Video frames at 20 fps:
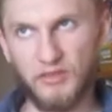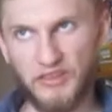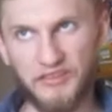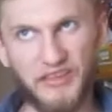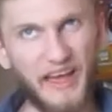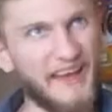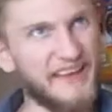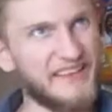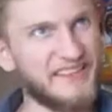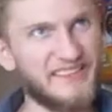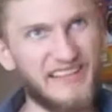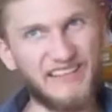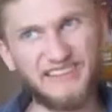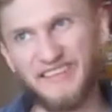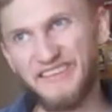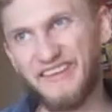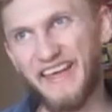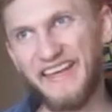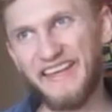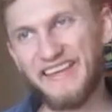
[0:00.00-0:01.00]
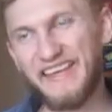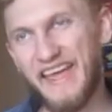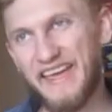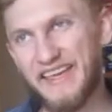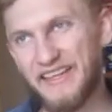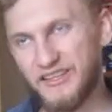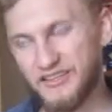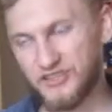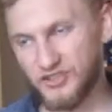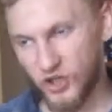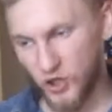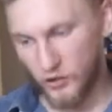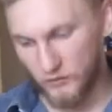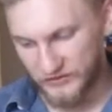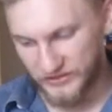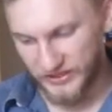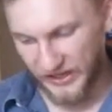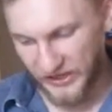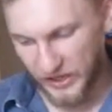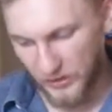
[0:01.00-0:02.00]
96 and 98 sort
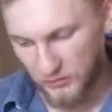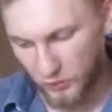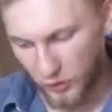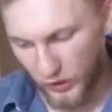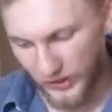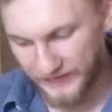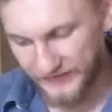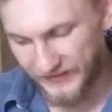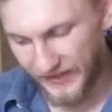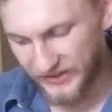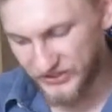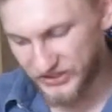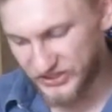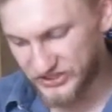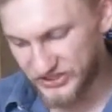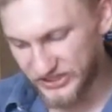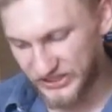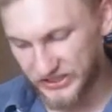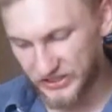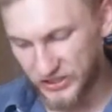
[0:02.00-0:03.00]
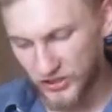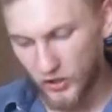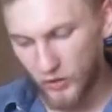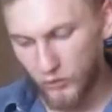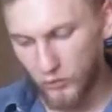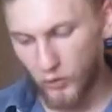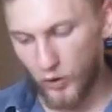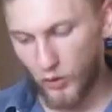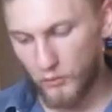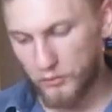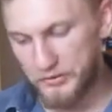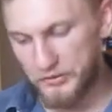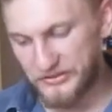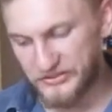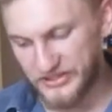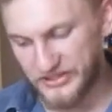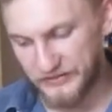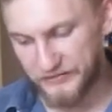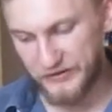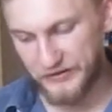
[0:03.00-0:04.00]
of attire, but I didn't actually see what
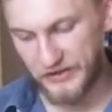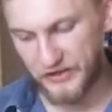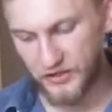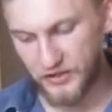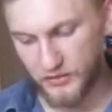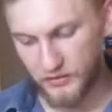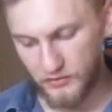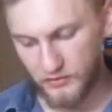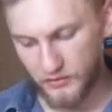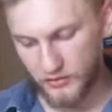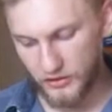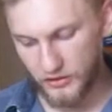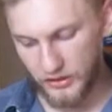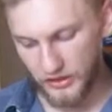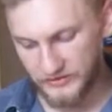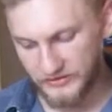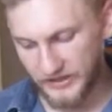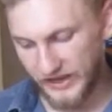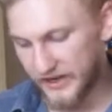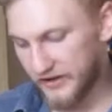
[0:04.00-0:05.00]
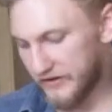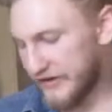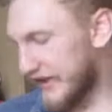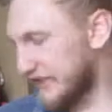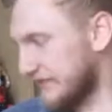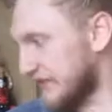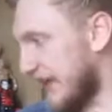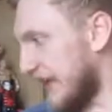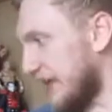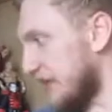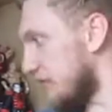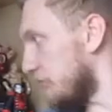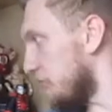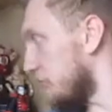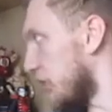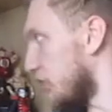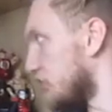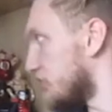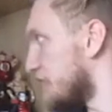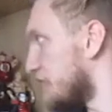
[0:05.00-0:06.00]
Pacific attire it is. Like
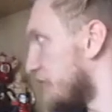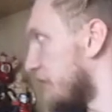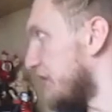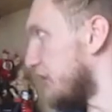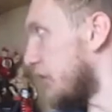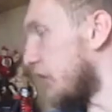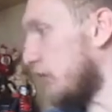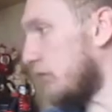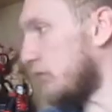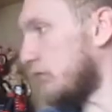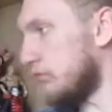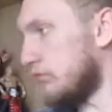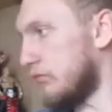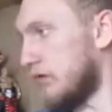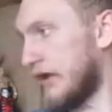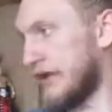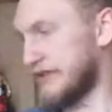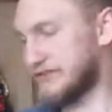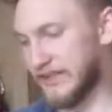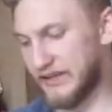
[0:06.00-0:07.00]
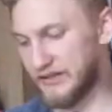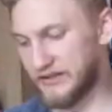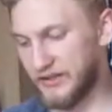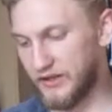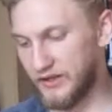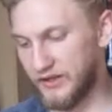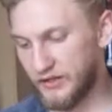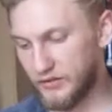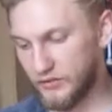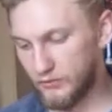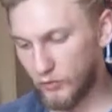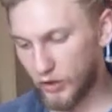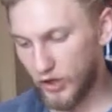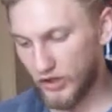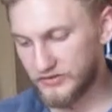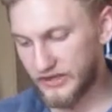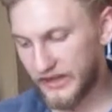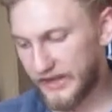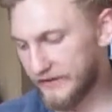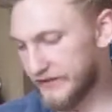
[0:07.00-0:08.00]
most of them I know exactly
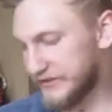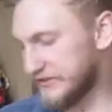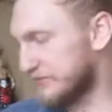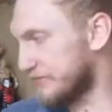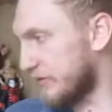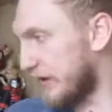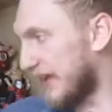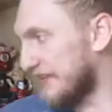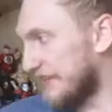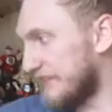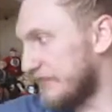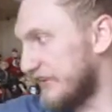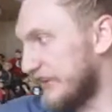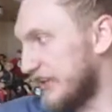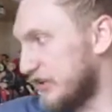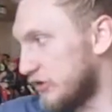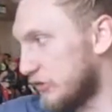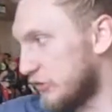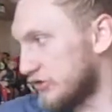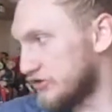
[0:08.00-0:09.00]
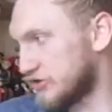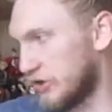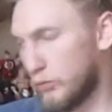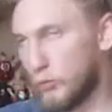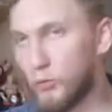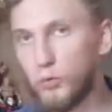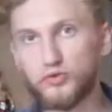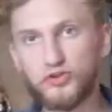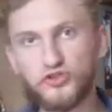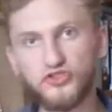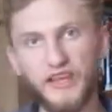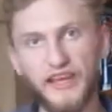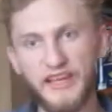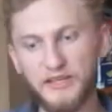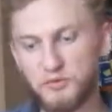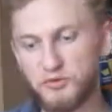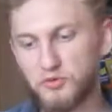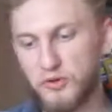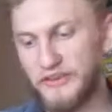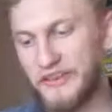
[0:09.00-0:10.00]
what attire it is, but I didn't really look, so we'll just say
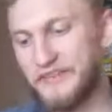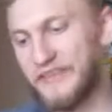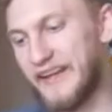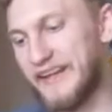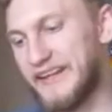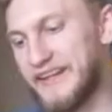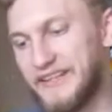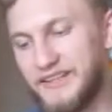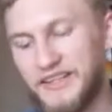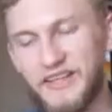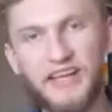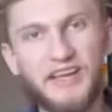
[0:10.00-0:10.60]
it's between the 90,